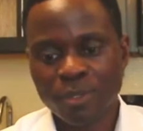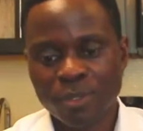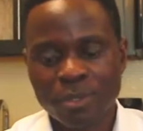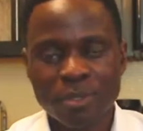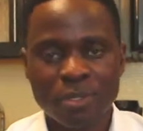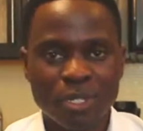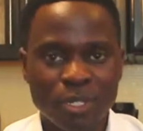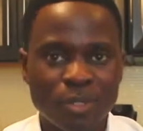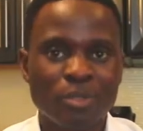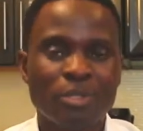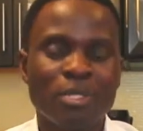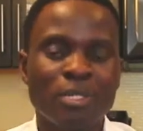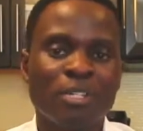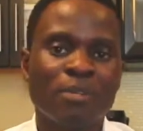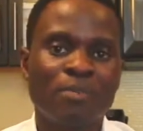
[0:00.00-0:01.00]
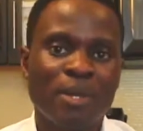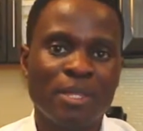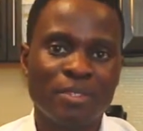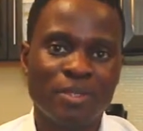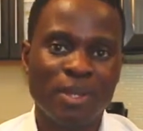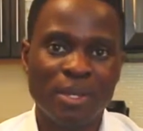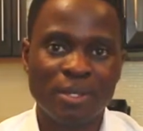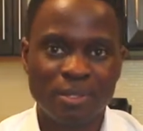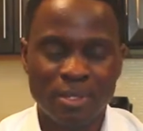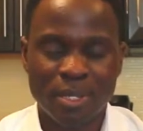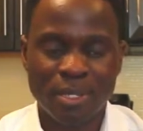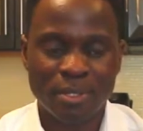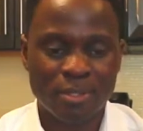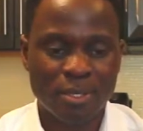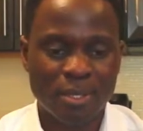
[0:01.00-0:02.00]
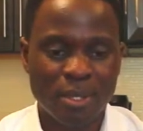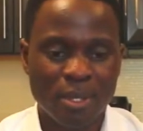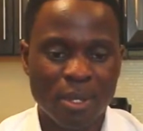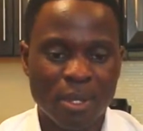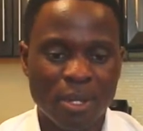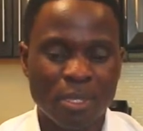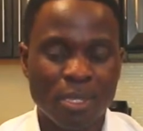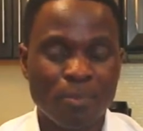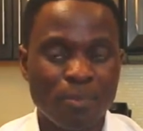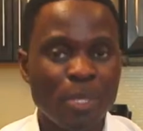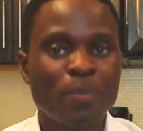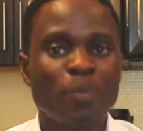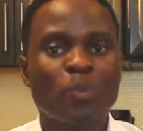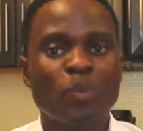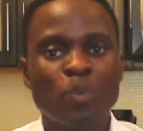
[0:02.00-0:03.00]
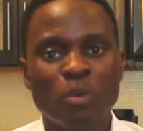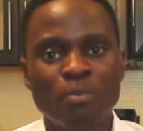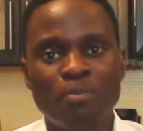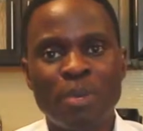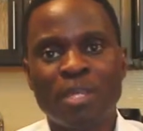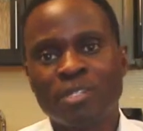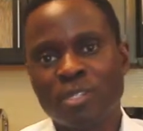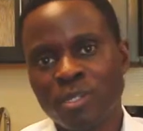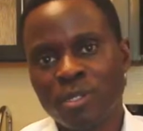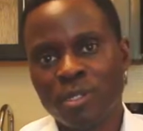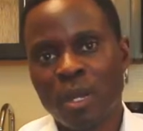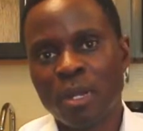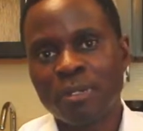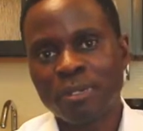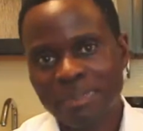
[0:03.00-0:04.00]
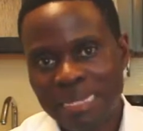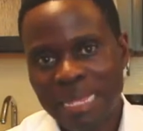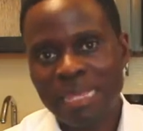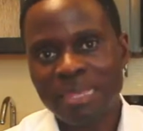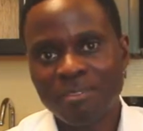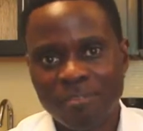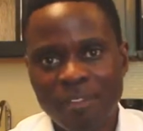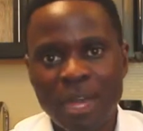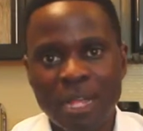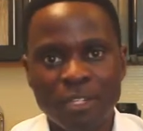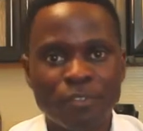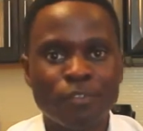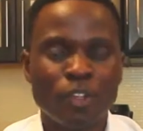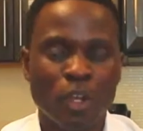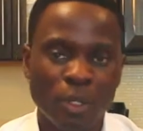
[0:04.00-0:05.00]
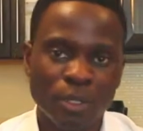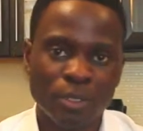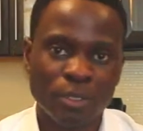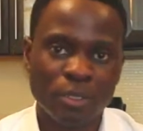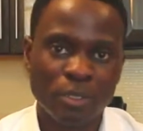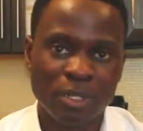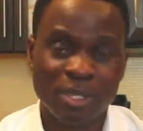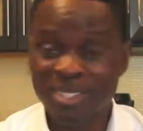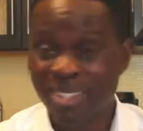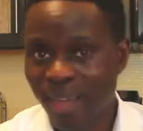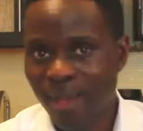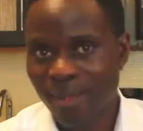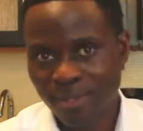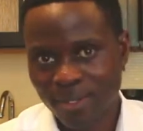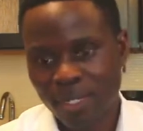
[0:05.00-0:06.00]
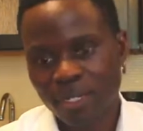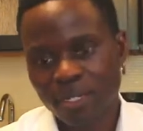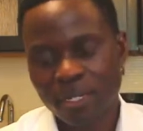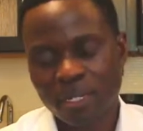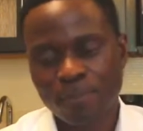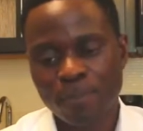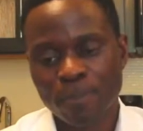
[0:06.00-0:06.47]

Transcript: You see, the good thing about the United States, the people who are best here understand the value of knowledge and content.